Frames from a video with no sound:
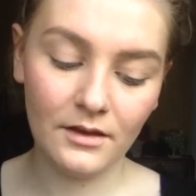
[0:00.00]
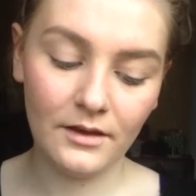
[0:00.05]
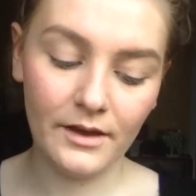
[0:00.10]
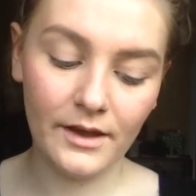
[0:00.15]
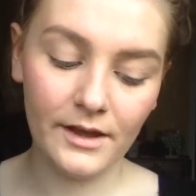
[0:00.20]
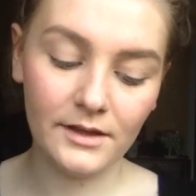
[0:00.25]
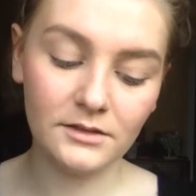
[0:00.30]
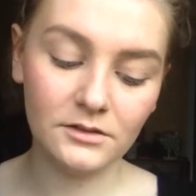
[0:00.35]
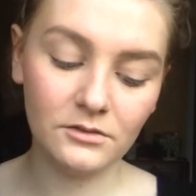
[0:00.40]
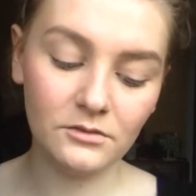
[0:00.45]

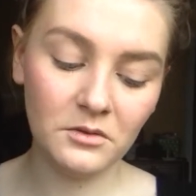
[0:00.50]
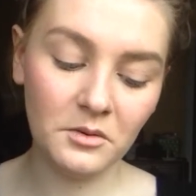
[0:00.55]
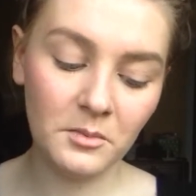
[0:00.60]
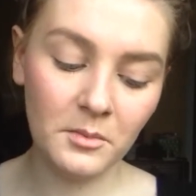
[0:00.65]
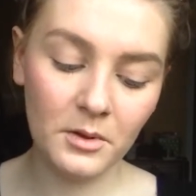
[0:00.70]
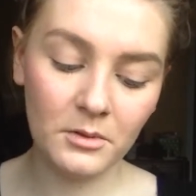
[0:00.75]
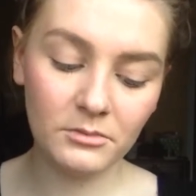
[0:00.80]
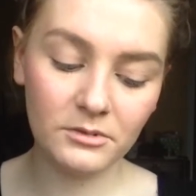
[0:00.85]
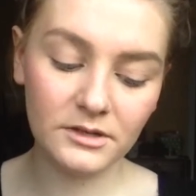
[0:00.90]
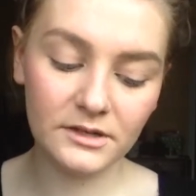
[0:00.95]
I don't
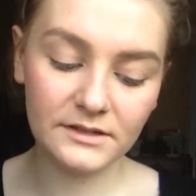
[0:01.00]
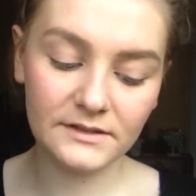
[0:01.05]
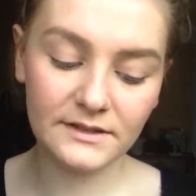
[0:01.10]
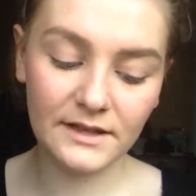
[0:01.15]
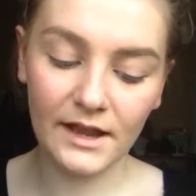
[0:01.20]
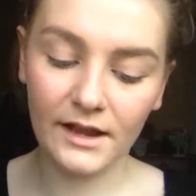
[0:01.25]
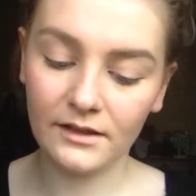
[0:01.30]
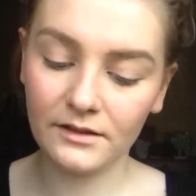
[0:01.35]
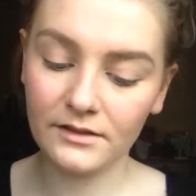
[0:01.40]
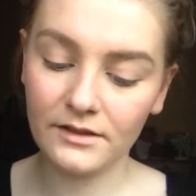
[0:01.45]
remember
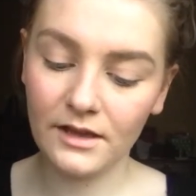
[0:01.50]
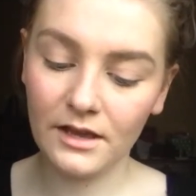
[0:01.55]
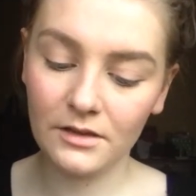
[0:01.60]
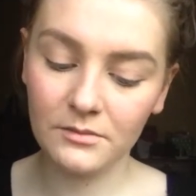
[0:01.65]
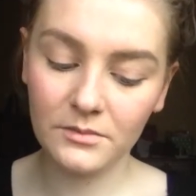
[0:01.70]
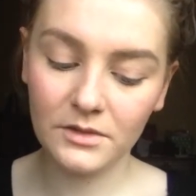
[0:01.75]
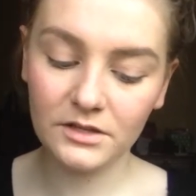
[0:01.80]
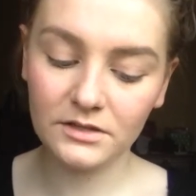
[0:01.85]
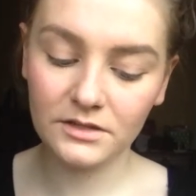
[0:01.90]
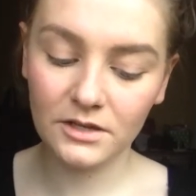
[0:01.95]
exactly how
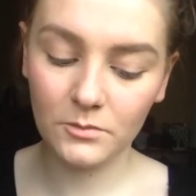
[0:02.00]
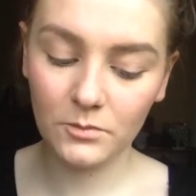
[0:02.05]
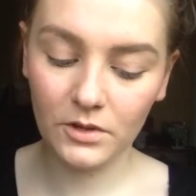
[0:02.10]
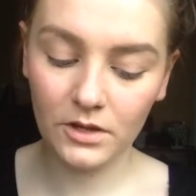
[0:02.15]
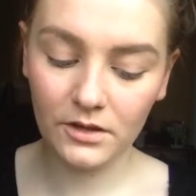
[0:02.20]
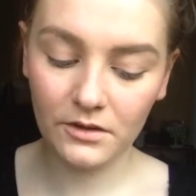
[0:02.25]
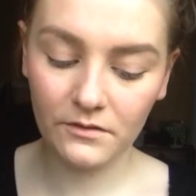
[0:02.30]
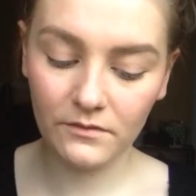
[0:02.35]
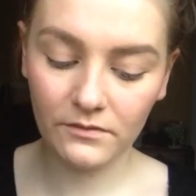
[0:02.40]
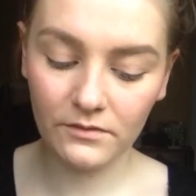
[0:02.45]
much I
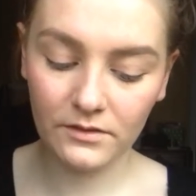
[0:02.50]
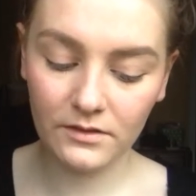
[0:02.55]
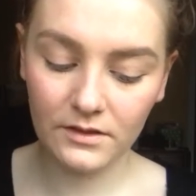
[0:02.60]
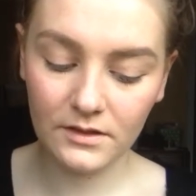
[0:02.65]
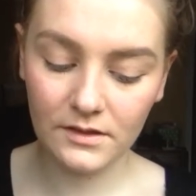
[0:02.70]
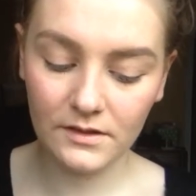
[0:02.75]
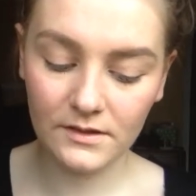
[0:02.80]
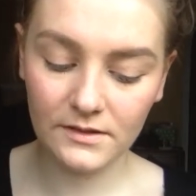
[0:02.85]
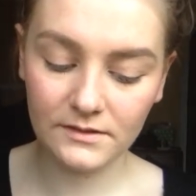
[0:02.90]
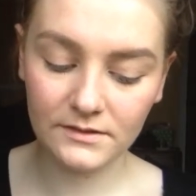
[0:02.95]
paid for
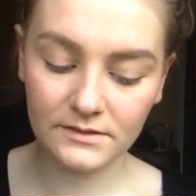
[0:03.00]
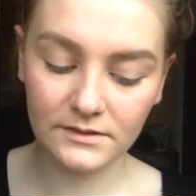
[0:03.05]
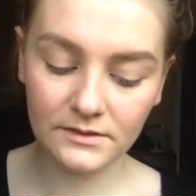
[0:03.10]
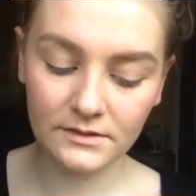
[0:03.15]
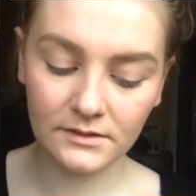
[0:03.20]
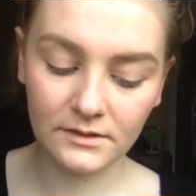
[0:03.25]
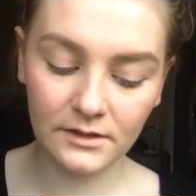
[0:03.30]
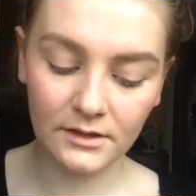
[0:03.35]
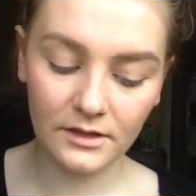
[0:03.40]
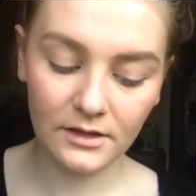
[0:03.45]
these,
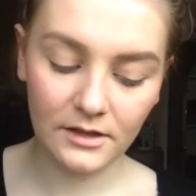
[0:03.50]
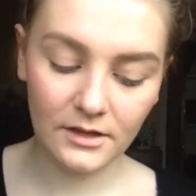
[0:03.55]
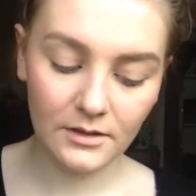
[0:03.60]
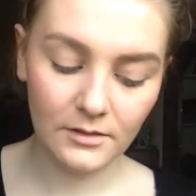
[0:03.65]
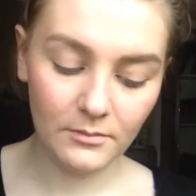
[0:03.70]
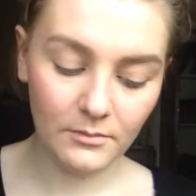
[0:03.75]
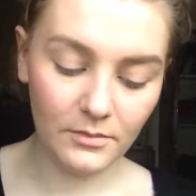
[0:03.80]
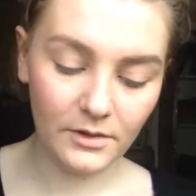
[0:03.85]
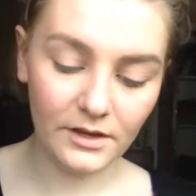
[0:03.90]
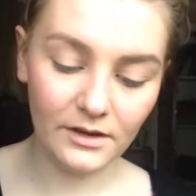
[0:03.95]

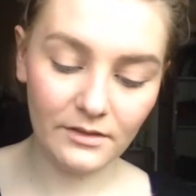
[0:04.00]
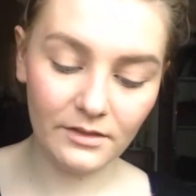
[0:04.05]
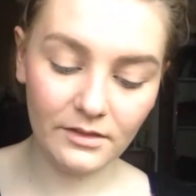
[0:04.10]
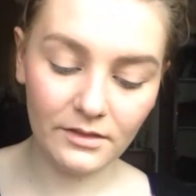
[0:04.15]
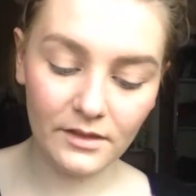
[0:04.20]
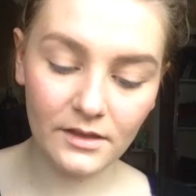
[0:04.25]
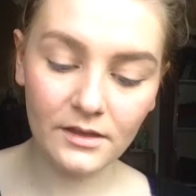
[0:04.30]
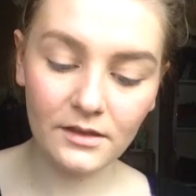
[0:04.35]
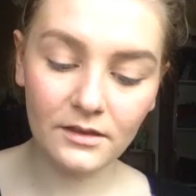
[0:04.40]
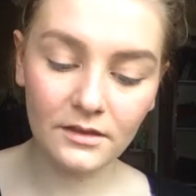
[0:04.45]
but I
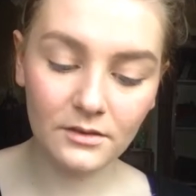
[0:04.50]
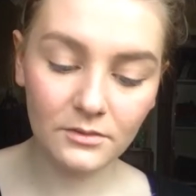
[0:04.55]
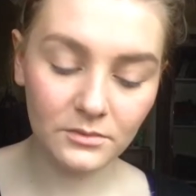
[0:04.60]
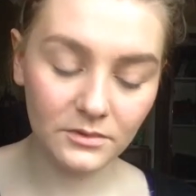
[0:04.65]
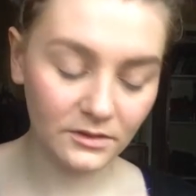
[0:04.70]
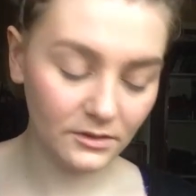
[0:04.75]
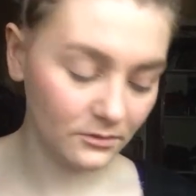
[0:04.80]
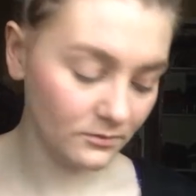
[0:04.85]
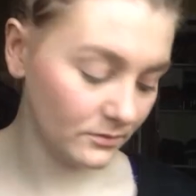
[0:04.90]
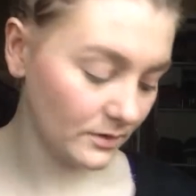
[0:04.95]
think it
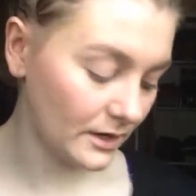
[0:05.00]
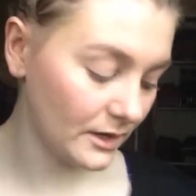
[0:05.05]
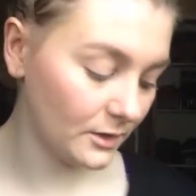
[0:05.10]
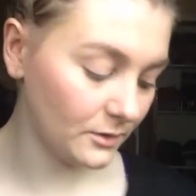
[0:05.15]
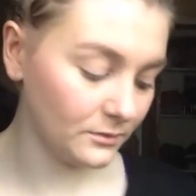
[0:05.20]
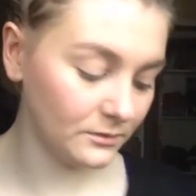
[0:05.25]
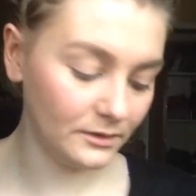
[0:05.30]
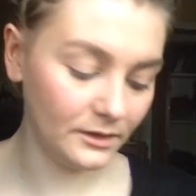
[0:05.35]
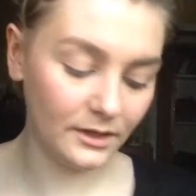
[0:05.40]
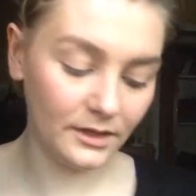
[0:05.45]
was
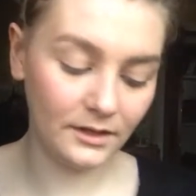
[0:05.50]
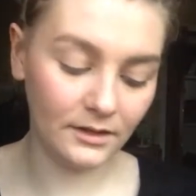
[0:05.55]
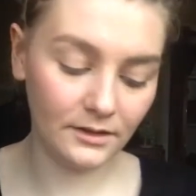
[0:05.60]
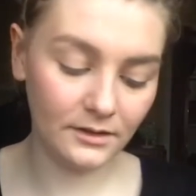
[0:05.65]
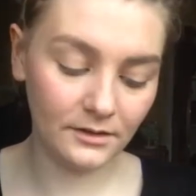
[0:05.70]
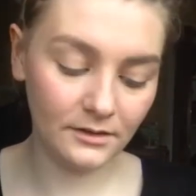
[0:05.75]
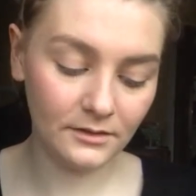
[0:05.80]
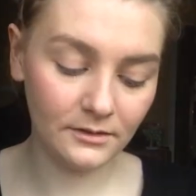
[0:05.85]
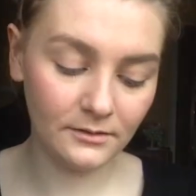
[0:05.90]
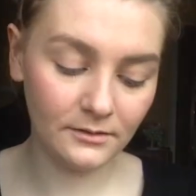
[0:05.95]
around like,